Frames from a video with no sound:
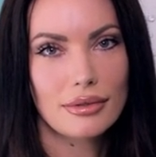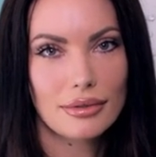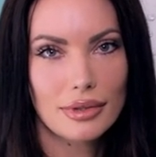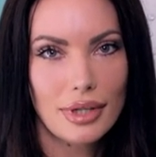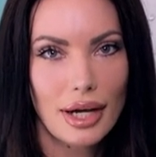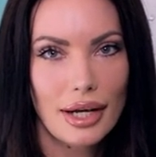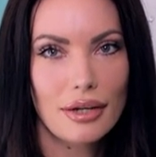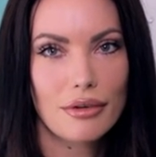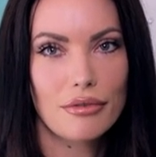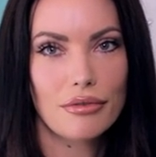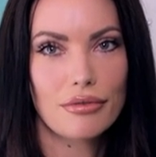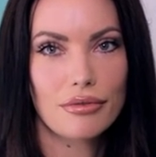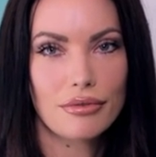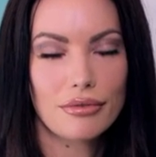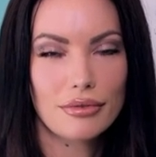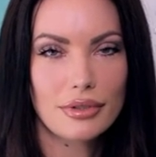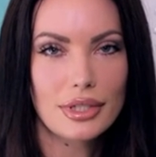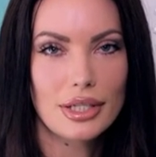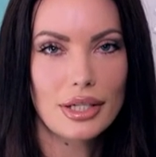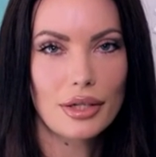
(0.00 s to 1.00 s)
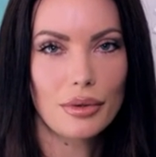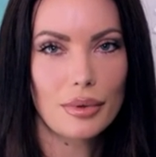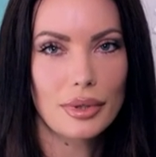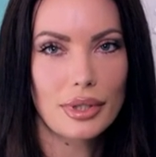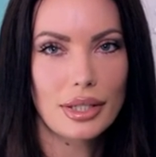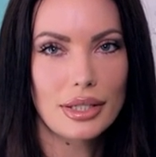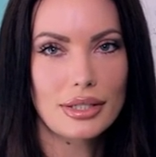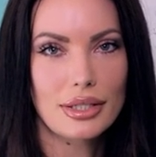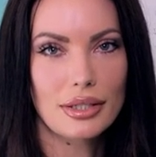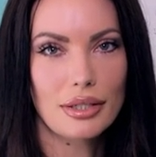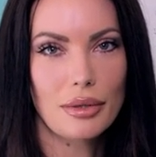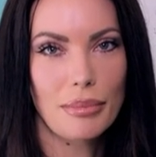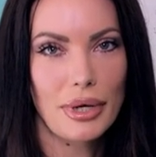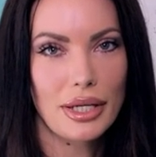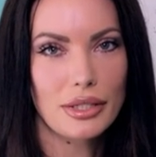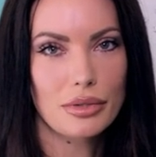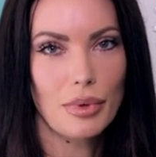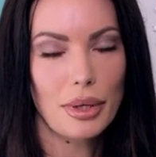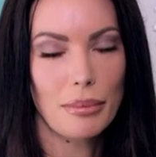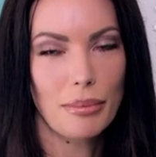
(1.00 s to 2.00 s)
kind of deal with this in the
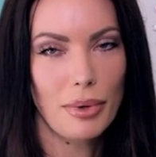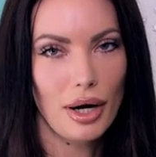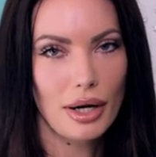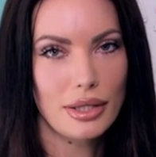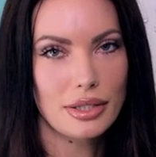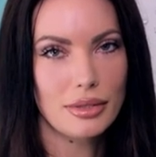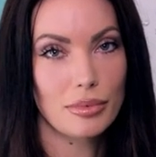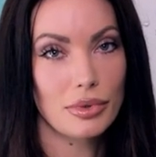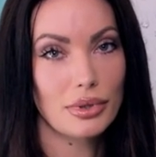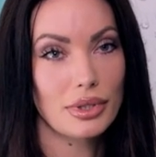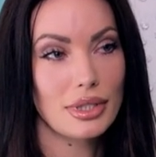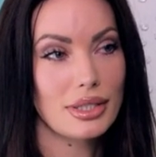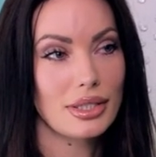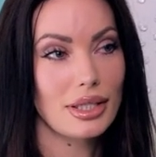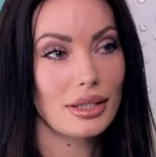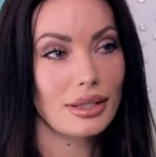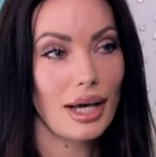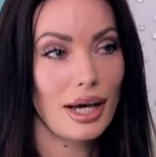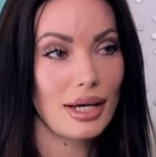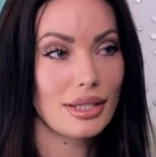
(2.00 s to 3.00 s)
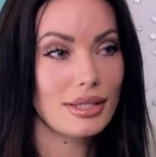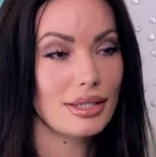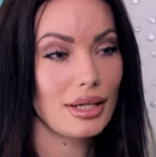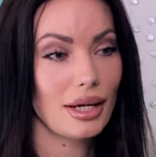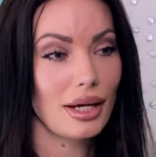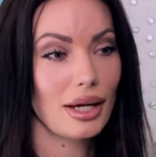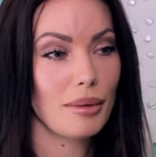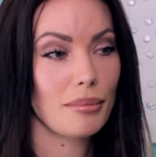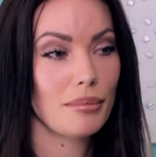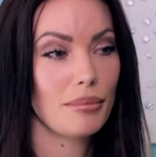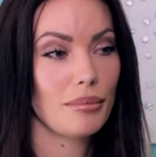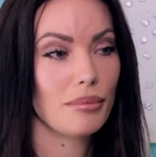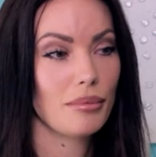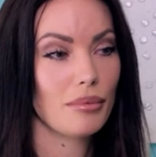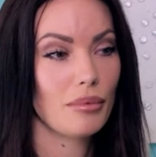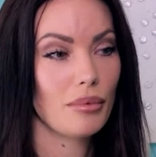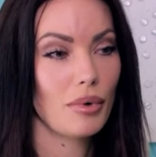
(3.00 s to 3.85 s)
best way possible. Cause the last time,